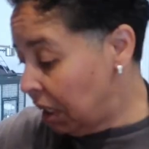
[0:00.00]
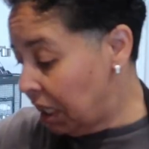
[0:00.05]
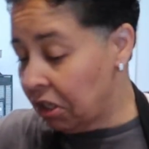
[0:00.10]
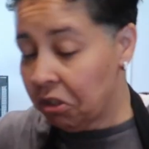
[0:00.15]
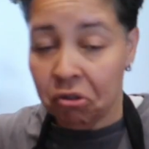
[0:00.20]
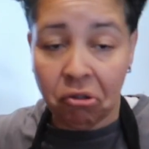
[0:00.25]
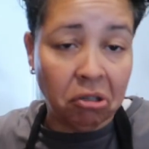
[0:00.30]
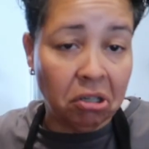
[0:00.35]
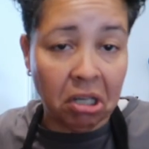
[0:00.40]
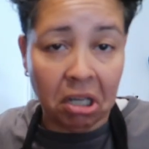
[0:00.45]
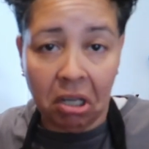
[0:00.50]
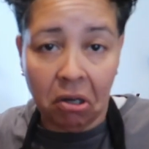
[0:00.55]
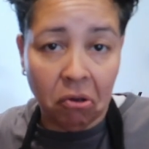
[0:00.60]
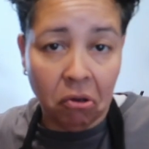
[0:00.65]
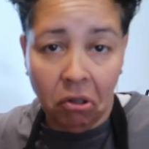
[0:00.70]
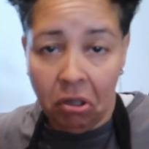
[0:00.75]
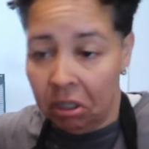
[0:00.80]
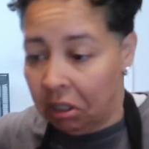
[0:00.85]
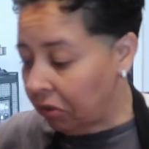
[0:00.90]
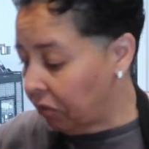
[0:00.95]
ain't you gonna get
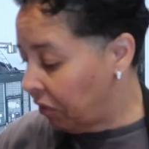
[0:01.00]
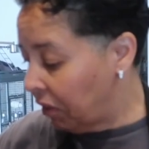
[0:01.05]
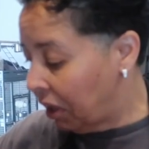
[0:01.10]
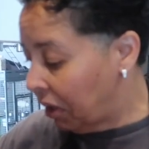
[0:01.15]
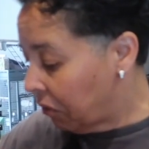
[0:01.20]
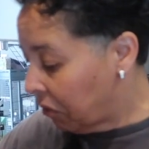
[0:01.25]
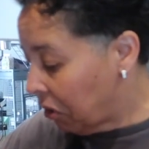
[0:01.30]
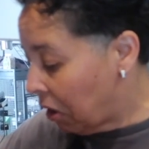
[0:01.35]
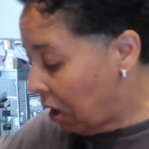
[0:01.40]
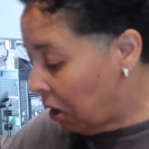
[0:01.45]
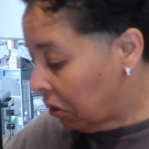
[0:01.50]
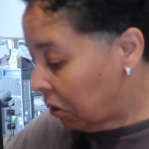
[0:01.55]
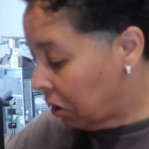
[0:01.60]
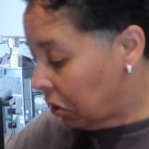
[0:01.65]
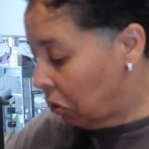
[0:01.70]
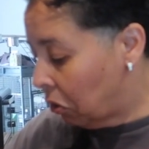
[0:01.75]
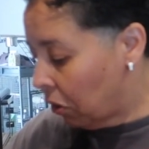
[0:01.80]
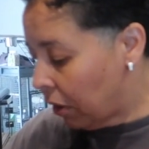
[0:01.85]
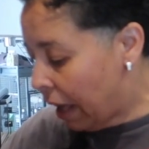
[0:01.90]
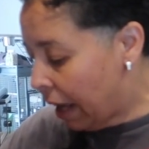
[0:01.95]
all the flavor out
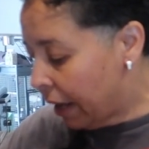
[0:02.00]
and all